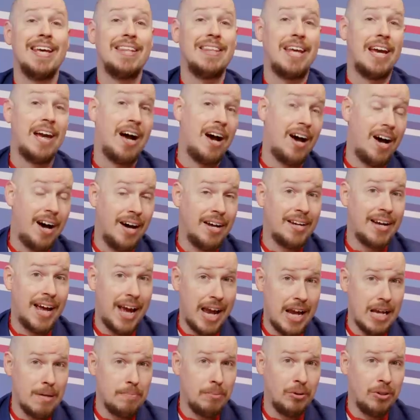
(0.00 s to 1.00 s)
they are
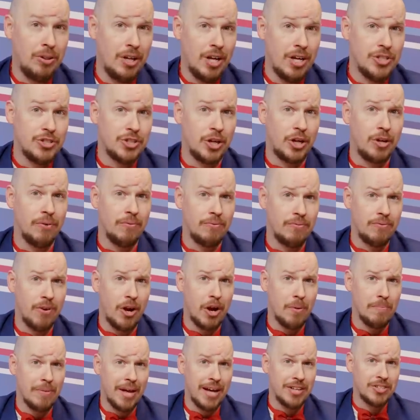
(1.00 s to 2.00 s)
unable to
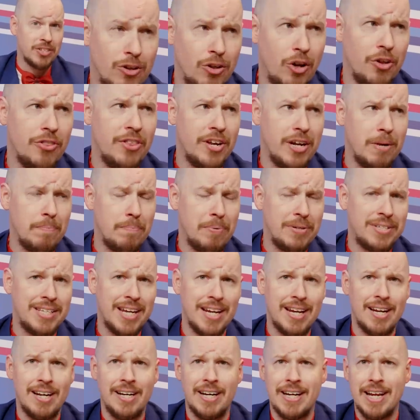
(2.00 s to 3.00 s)
confirm that. Not that it
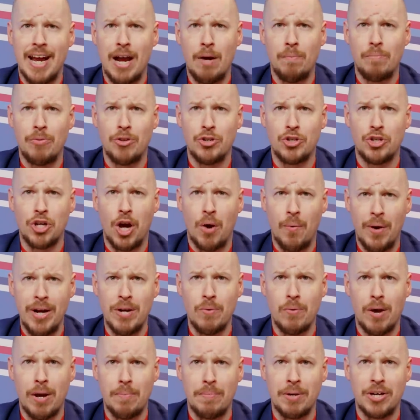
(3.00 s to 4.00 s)
particularly helped the show
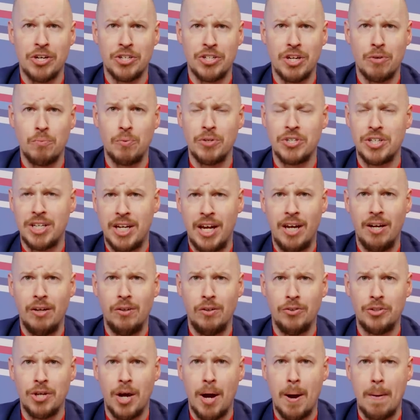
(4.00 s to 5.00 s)
anyway, because it was
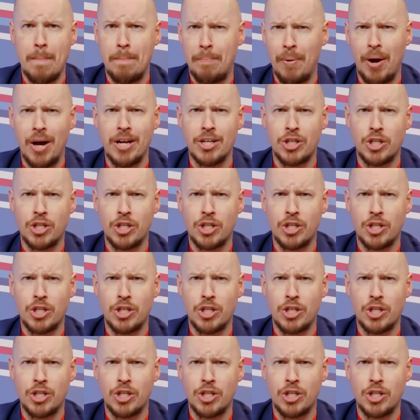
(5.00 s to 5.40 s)
killed by